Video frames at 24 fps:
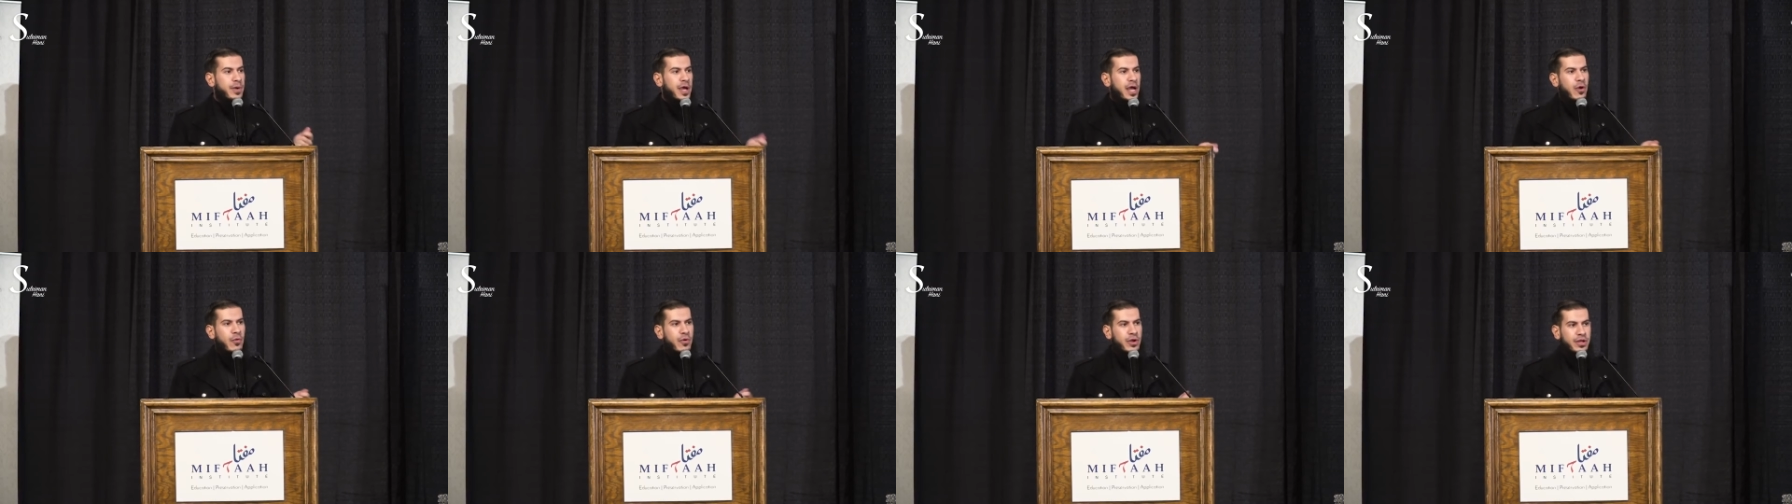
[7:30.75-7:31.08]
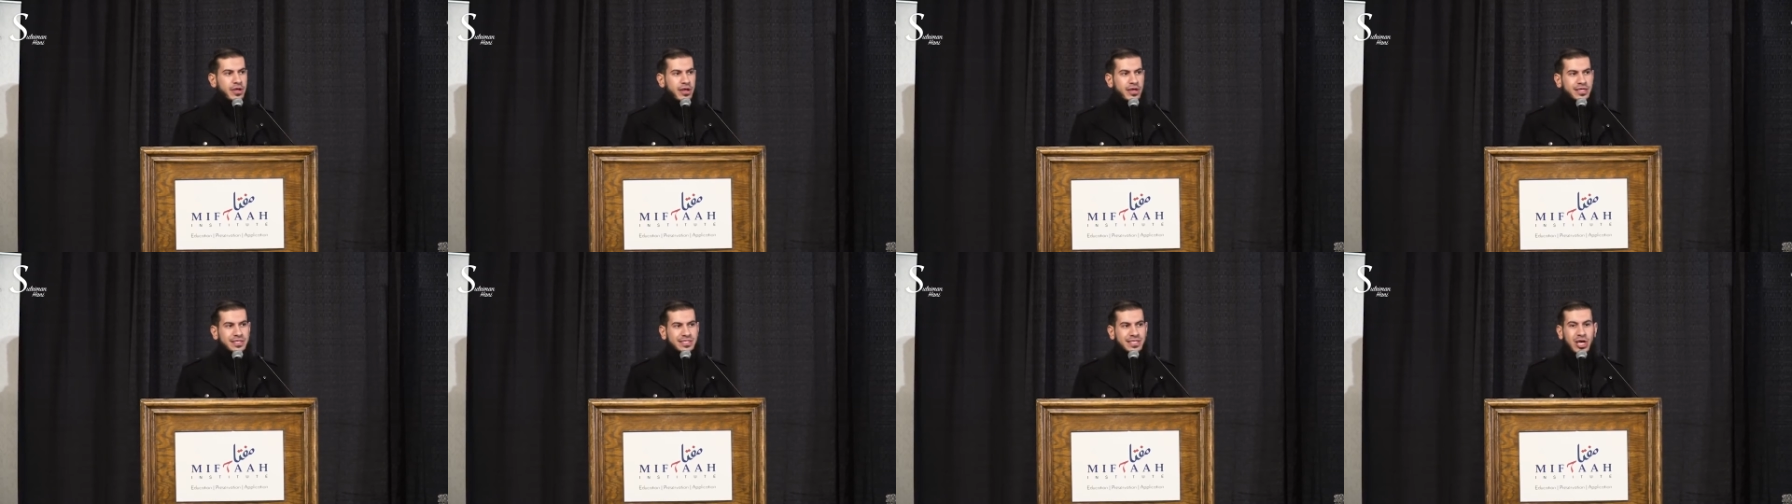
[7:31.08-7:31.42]

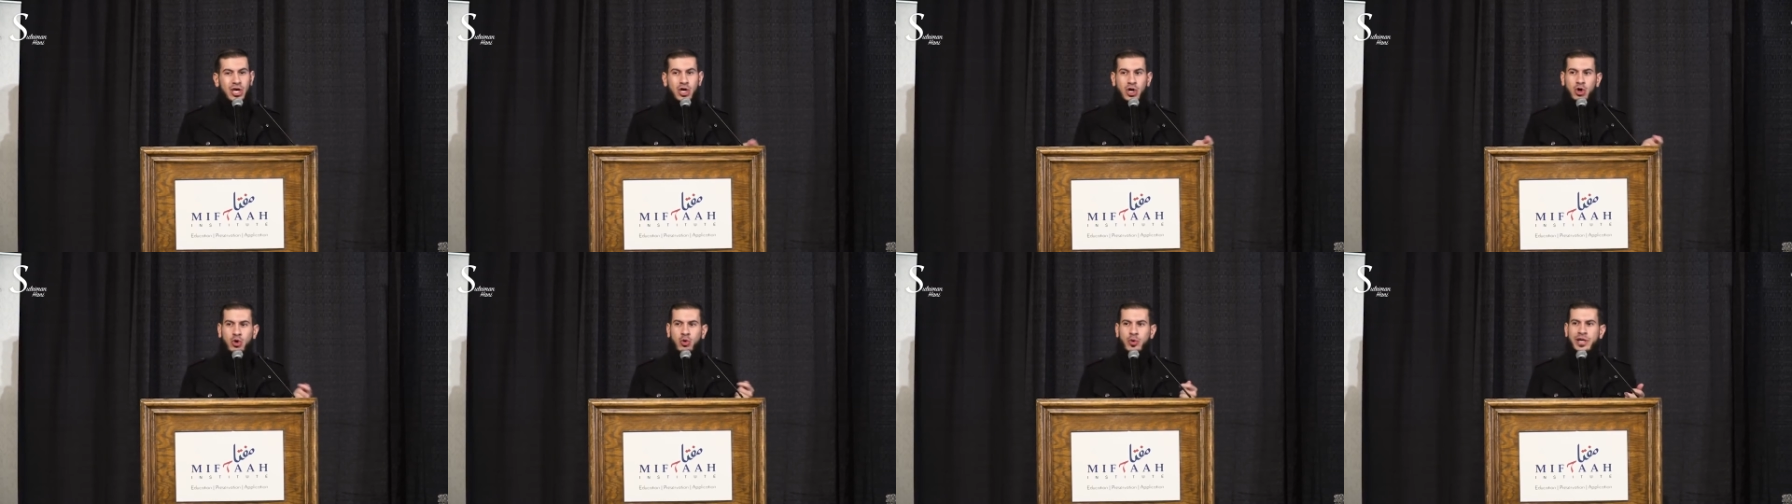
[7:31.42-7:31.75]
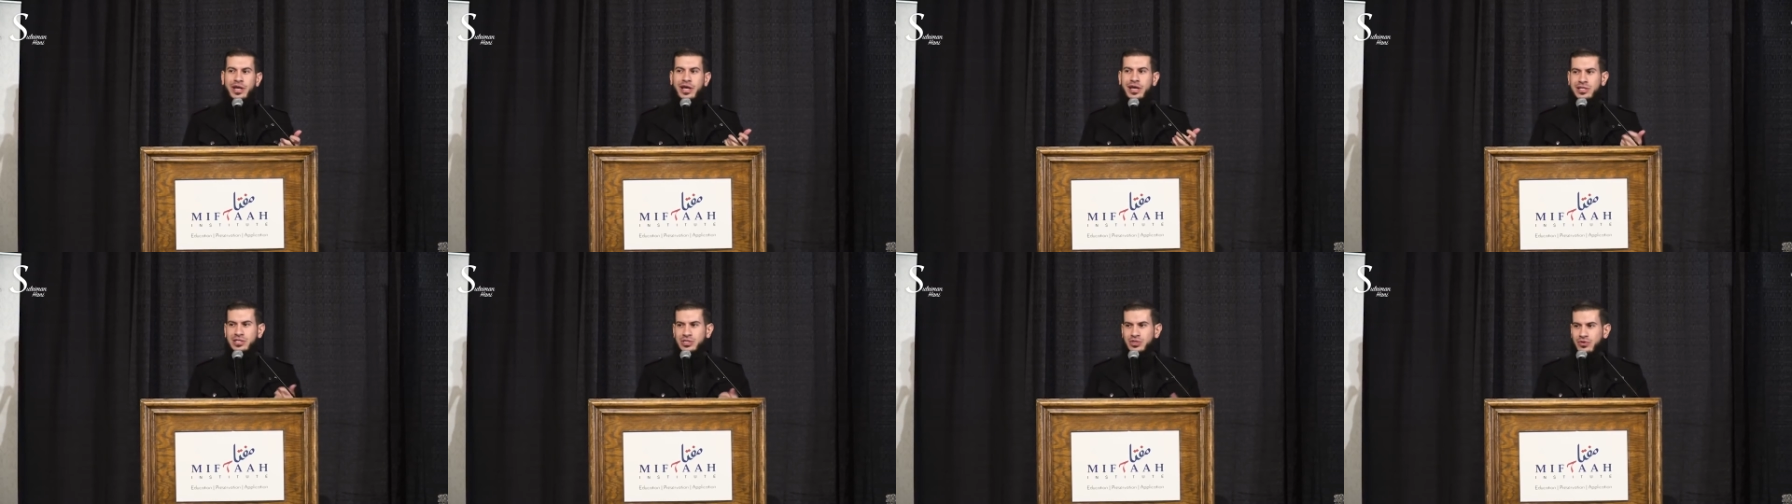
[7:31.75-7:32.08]
paradise who
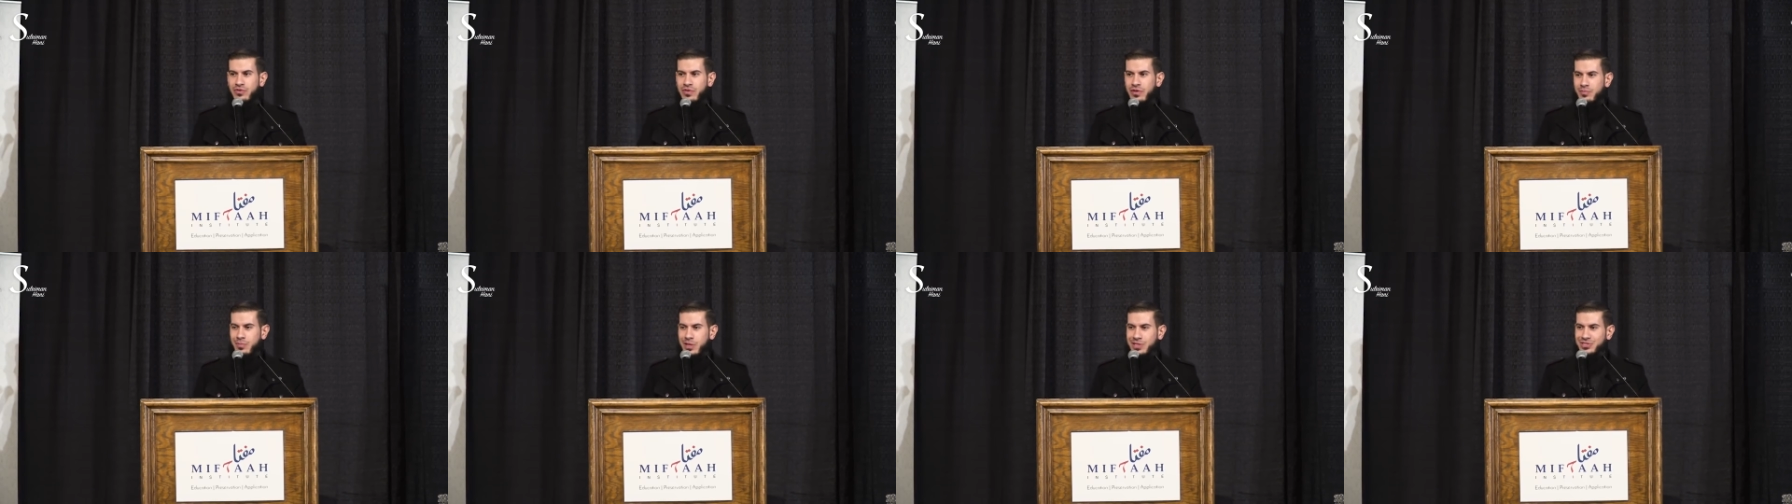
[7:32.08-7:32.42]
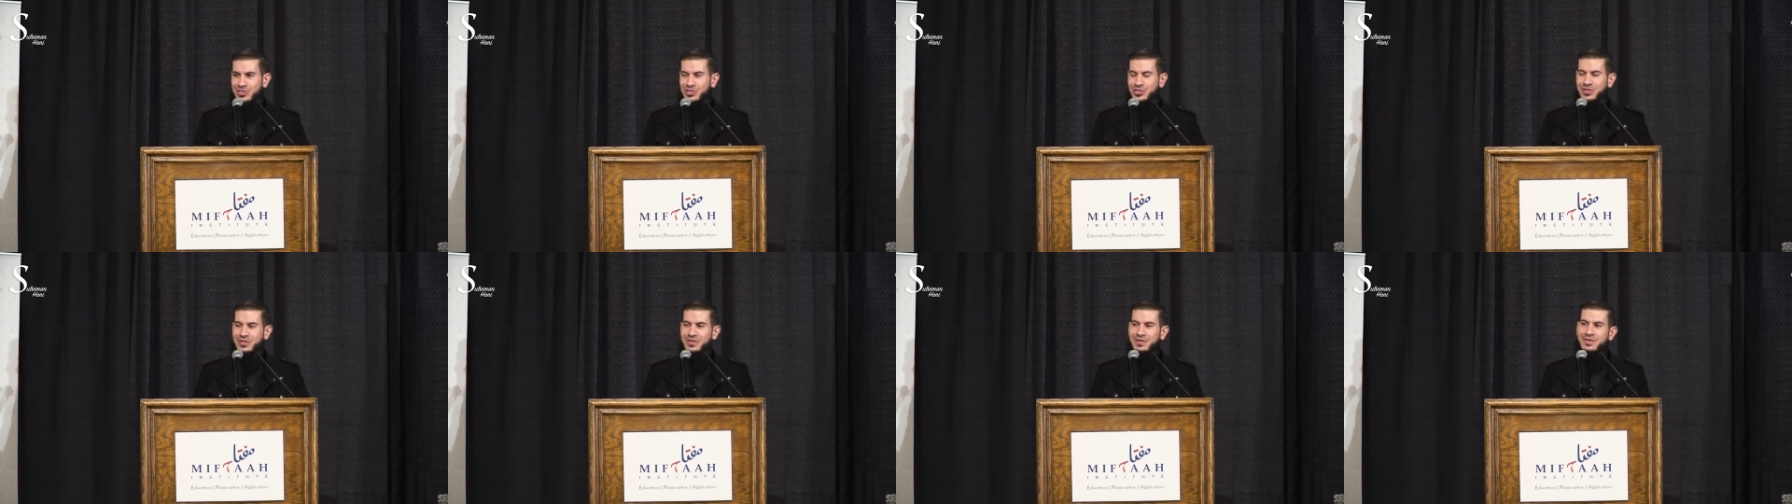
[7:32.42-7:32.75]
would enter the
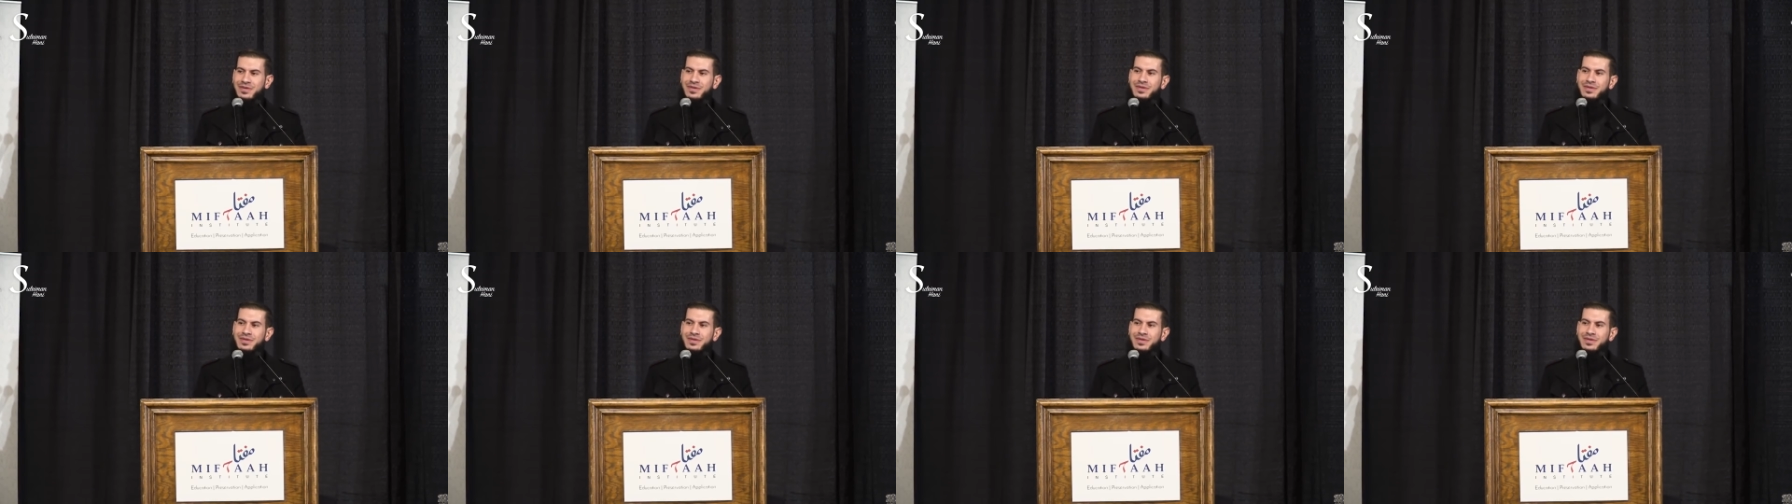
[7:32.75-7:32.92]
masjid.